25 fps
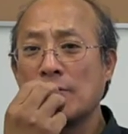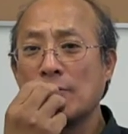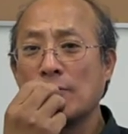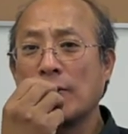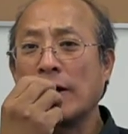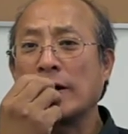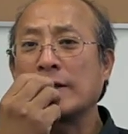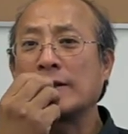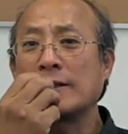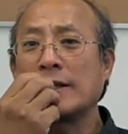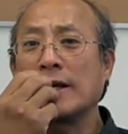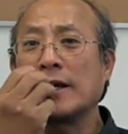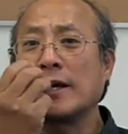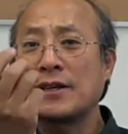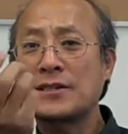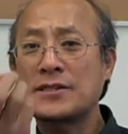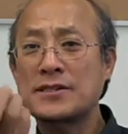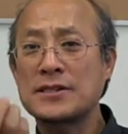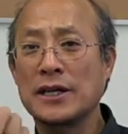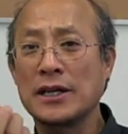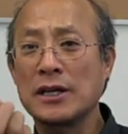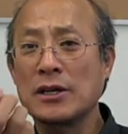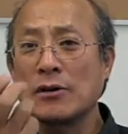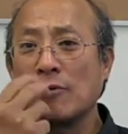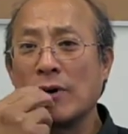what they are
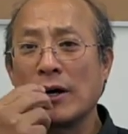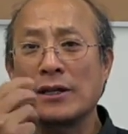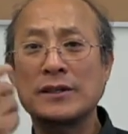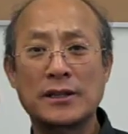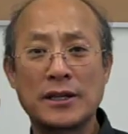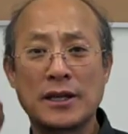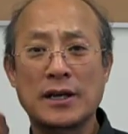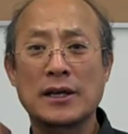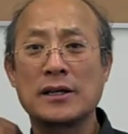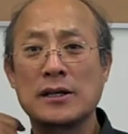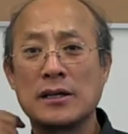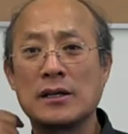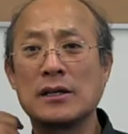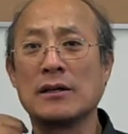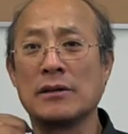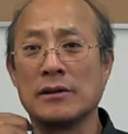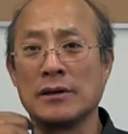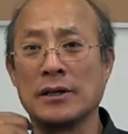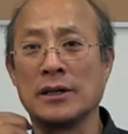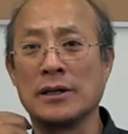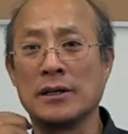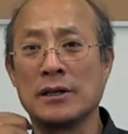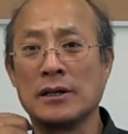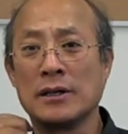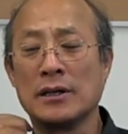saying, what they are
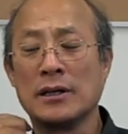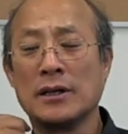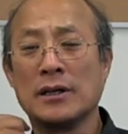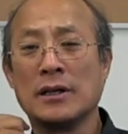hearing.